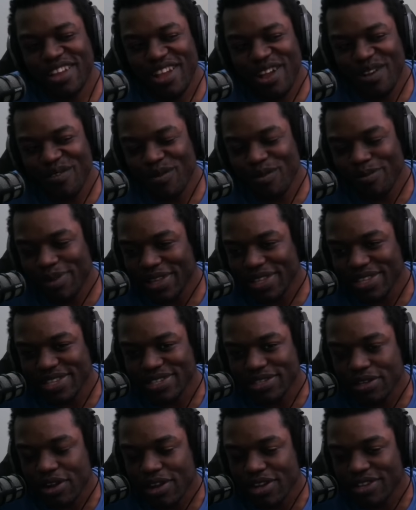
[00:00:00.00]
ever pick
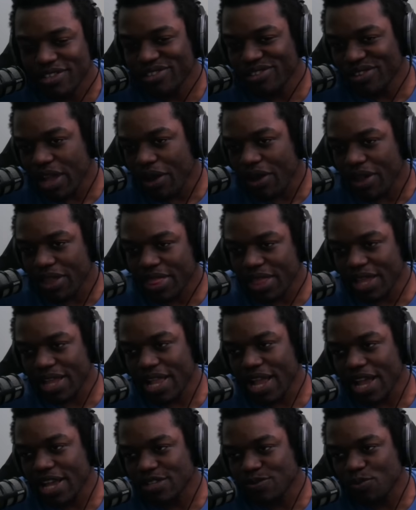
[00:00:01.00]
this card? So now I think
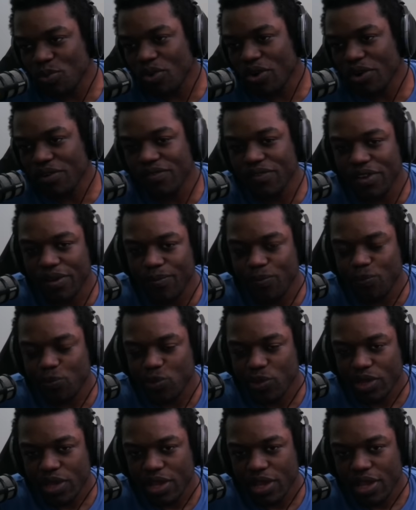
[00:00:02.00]
it has more of a
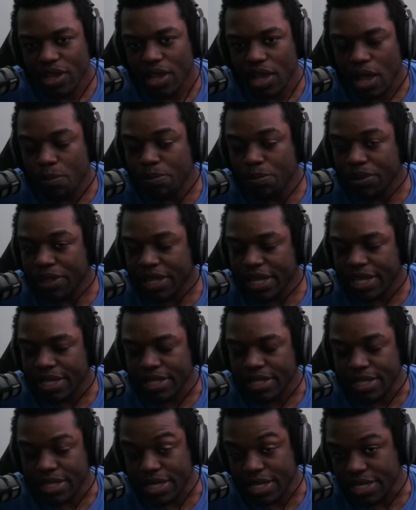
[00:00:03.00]
a play
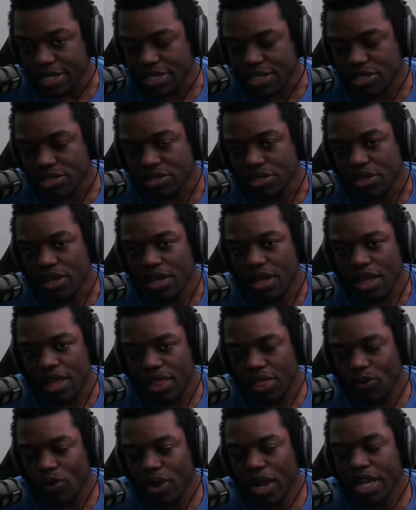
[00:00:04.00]
niche
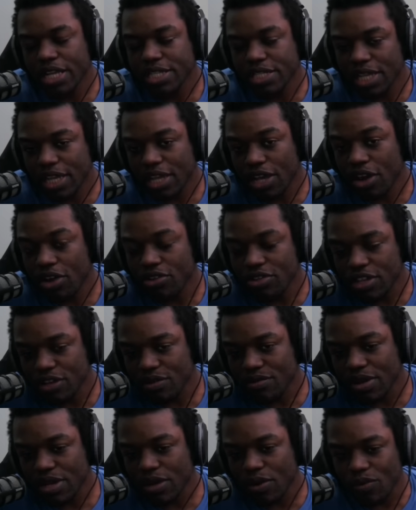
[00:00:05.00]
where it's like, oh, do
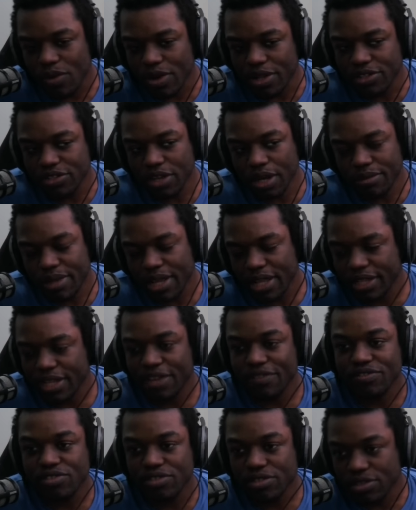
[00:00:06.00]
you want a one drop that
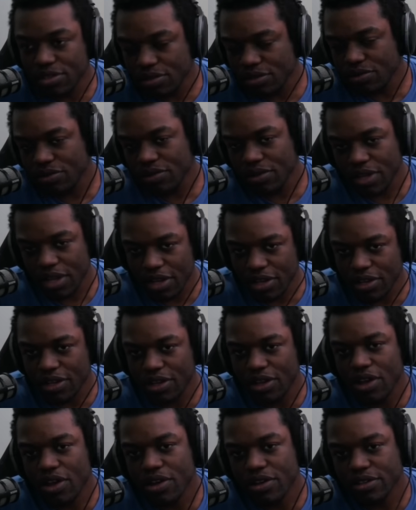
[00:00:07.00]
gives you a two? Here you
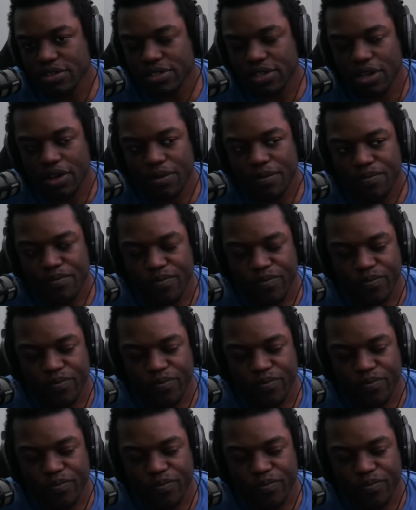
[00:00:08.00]
go. So